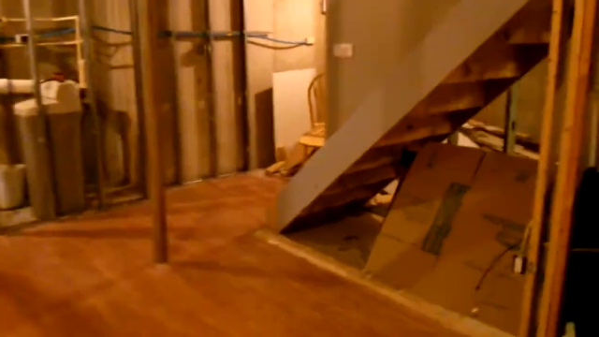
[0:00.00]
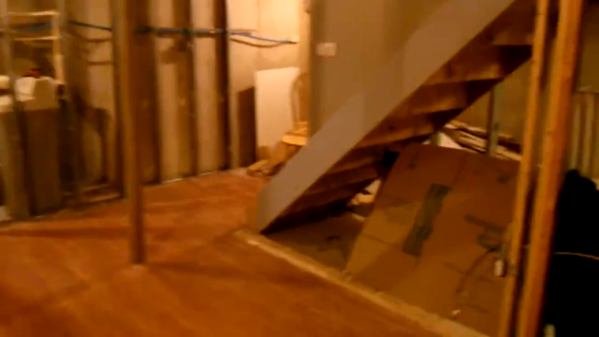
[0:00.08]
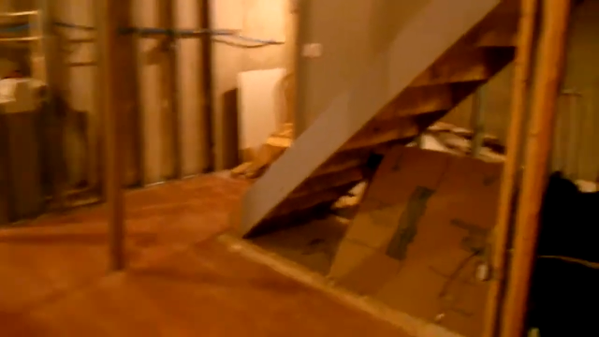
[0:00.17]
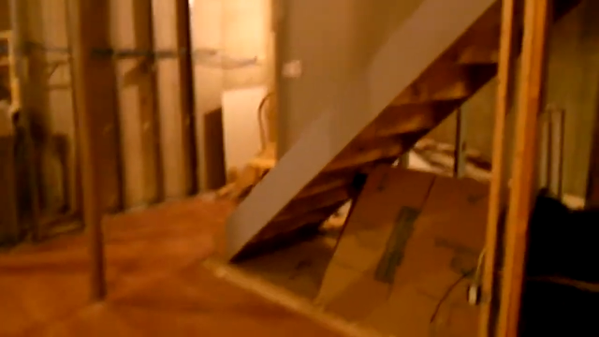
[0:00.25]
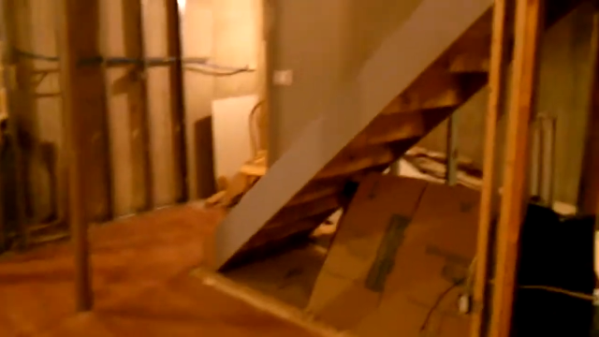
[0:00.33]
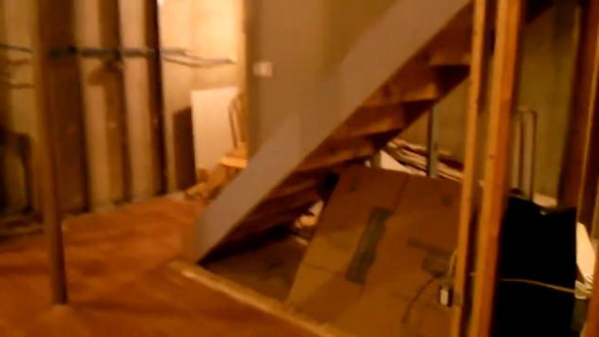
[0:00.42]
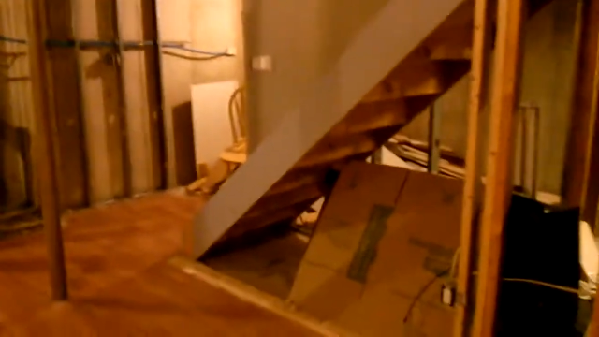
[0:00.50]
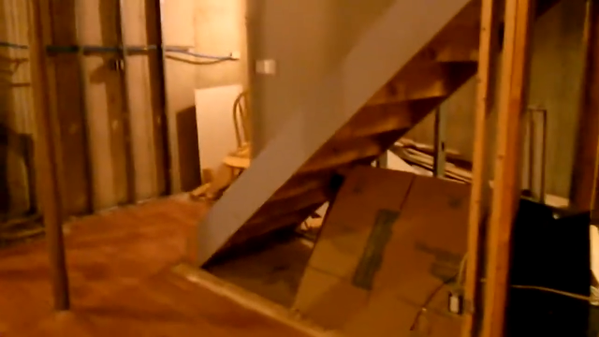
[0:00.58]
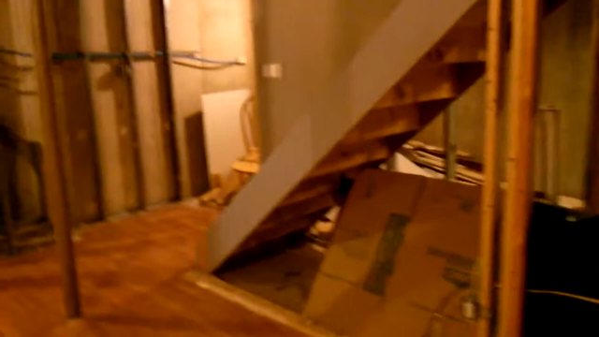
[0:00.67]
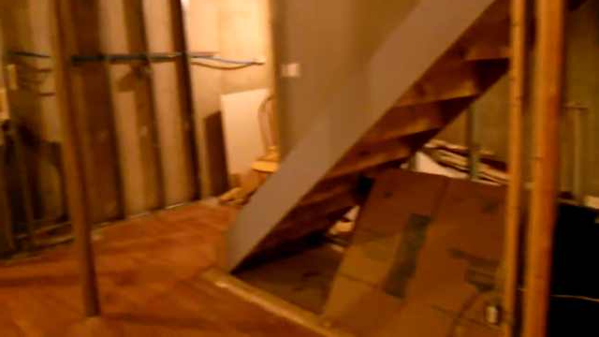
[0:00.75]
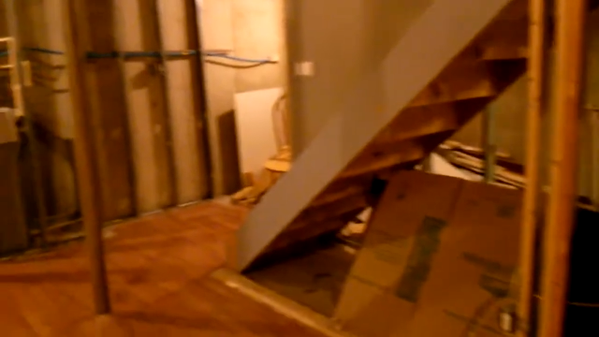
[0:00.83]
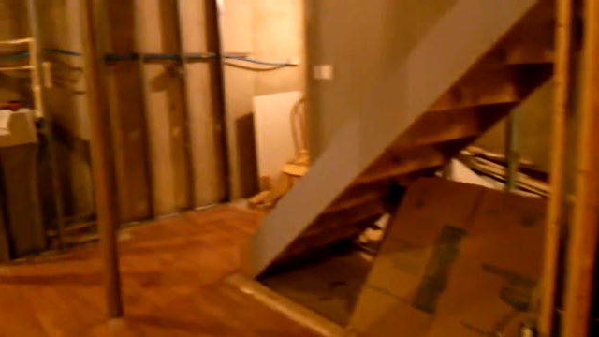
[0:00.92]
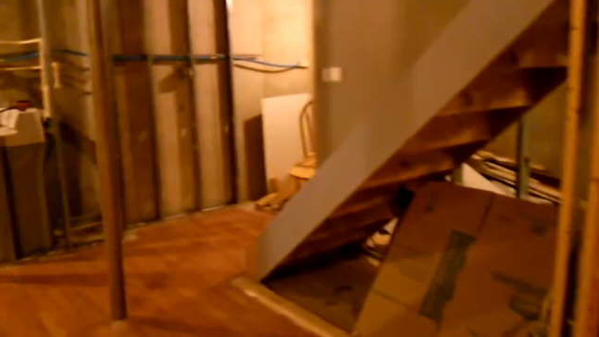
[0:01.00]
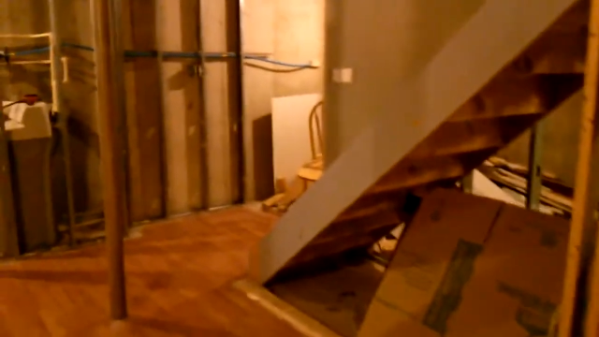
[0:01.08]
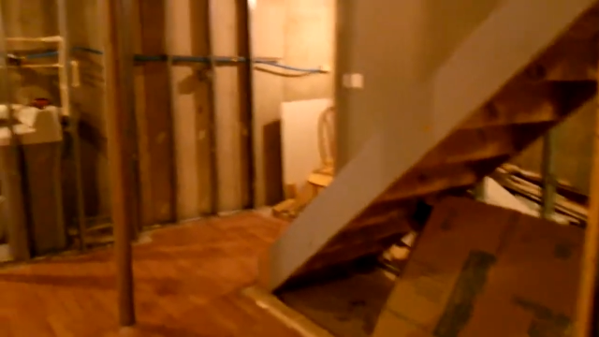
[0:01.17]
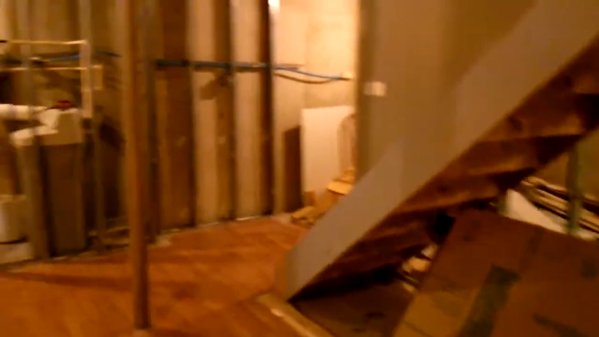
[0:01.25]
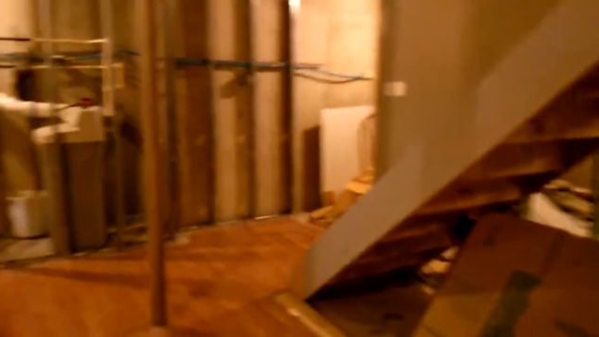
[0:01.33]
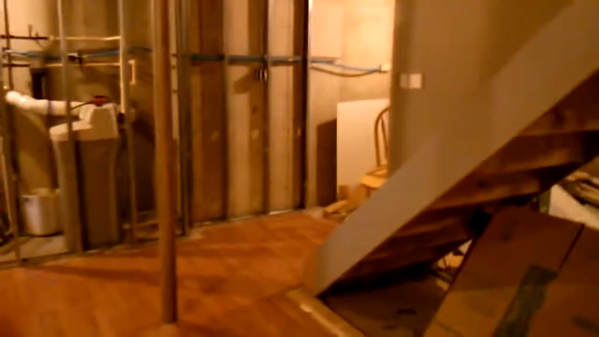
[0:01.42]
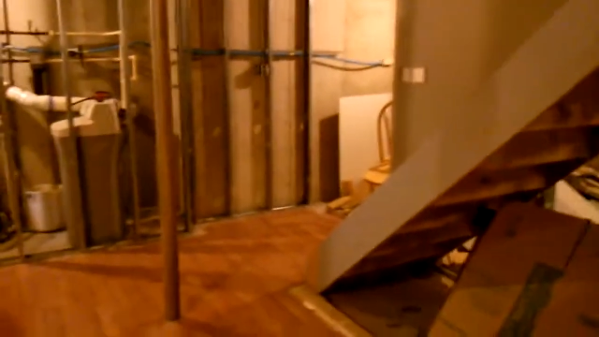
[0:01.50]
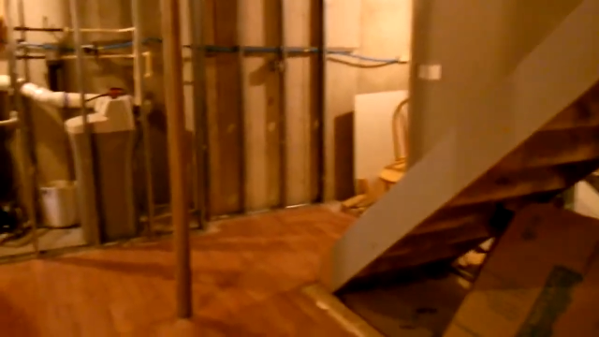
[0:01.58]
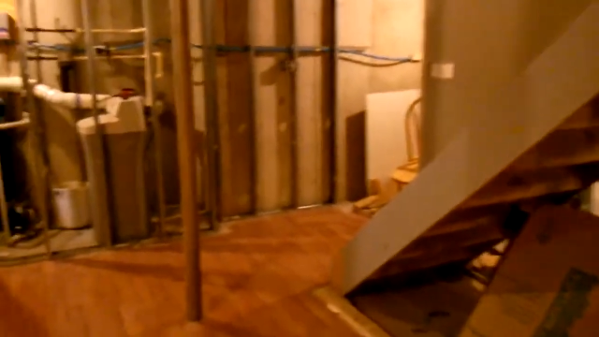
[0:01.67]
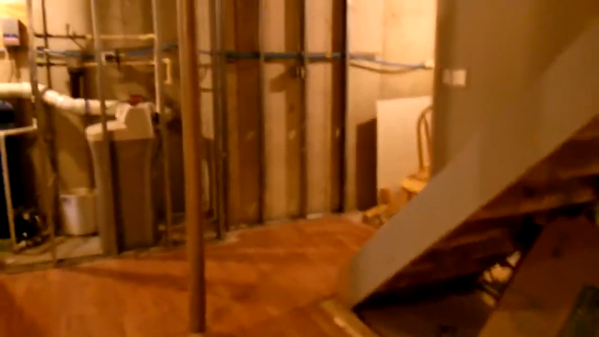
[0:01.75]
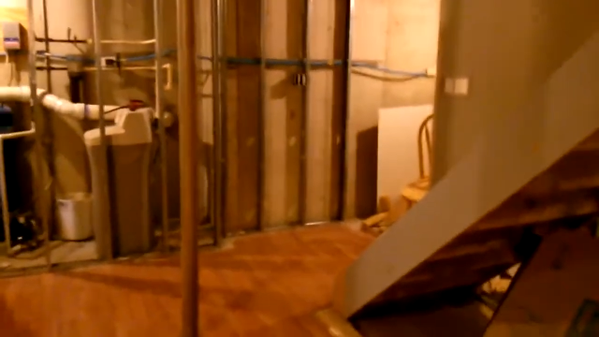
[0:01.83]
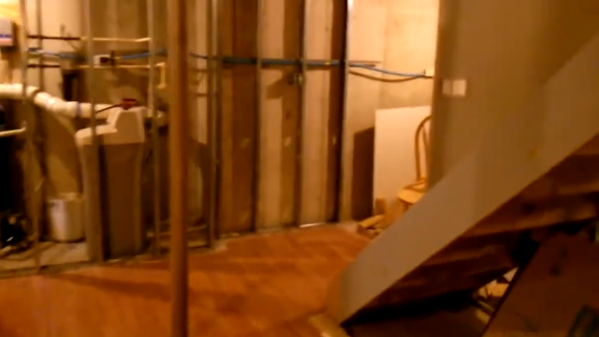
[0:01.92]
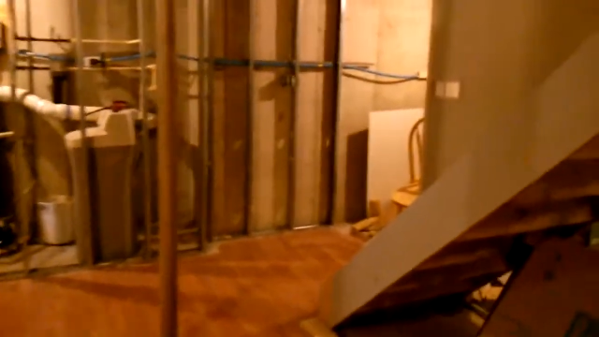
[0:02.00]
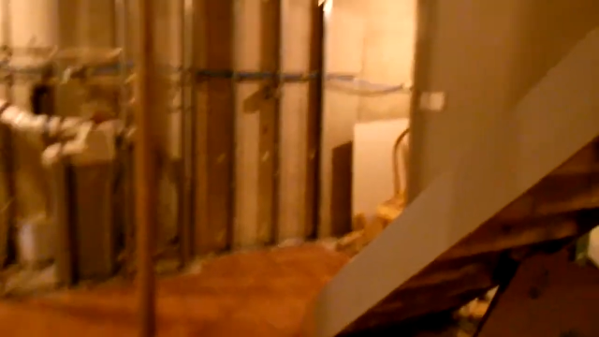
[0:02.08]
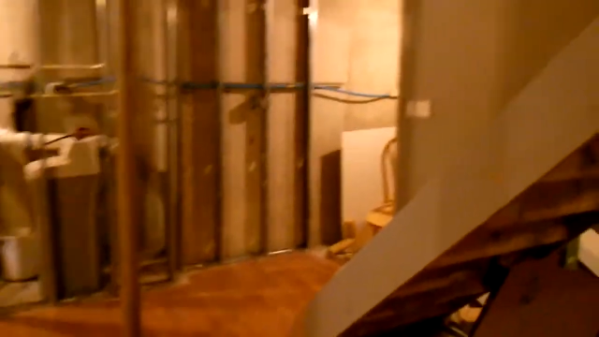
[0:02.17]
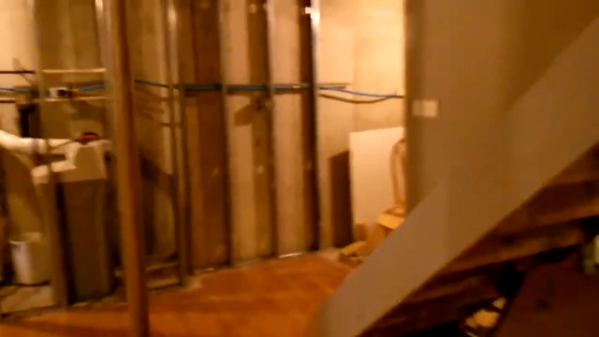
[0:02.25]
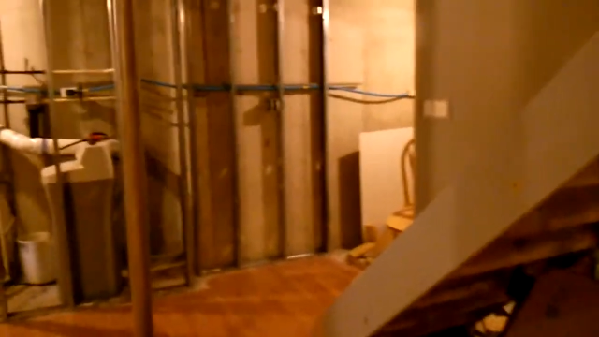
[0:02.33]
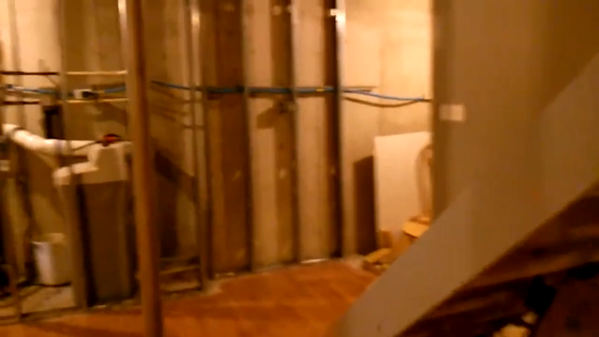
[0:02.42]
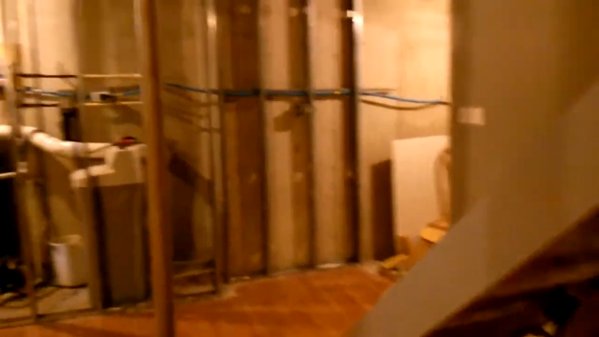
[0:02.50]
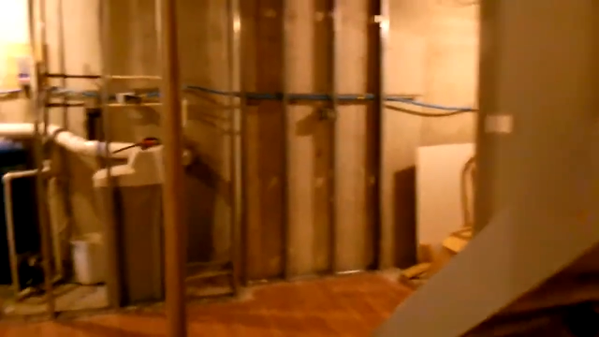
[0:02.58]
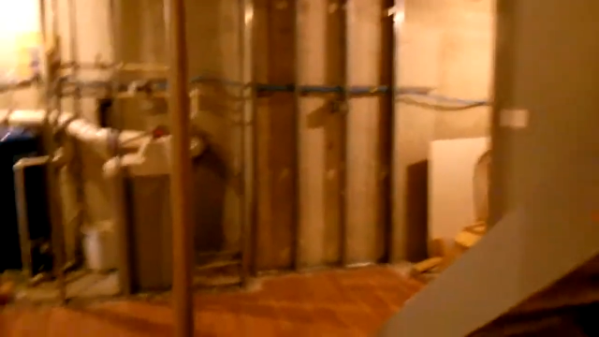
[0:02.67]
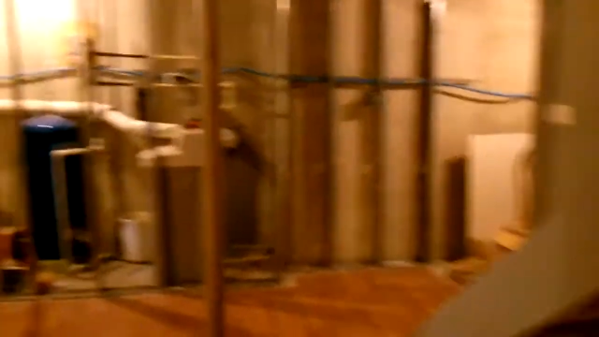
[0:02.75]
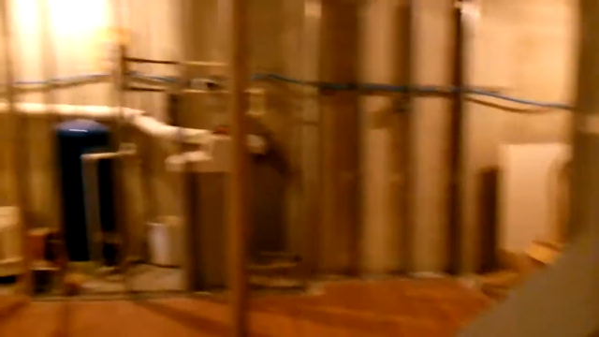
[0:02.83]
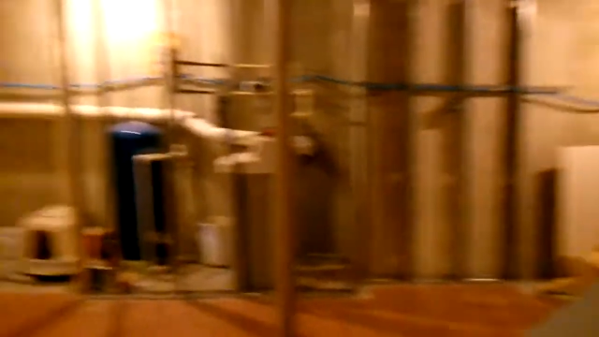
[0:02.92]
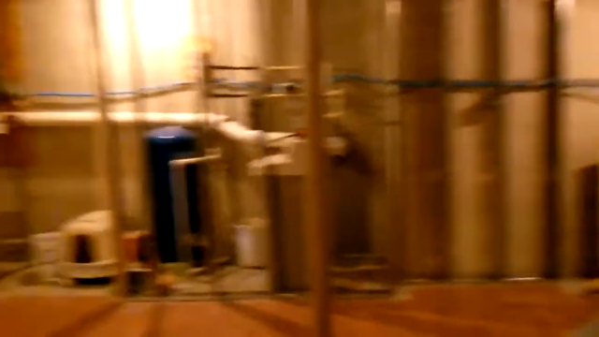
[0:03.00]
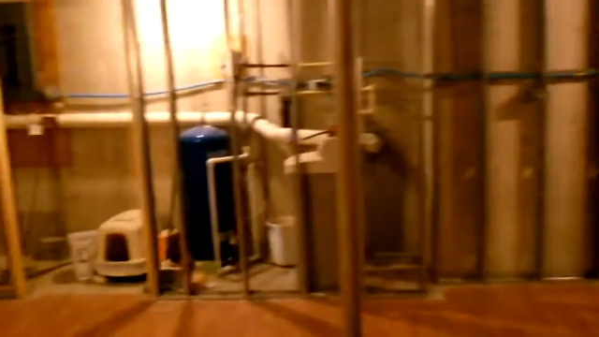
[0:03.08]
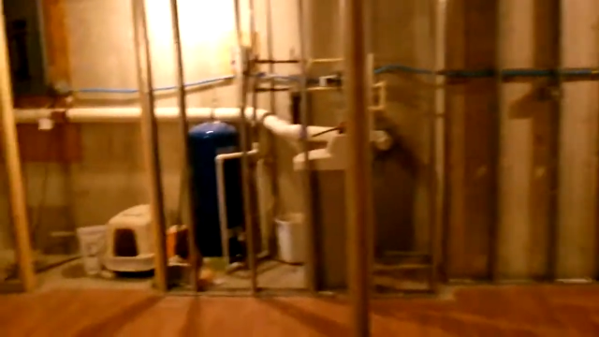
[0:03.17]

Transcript: [unreadable: no face in view]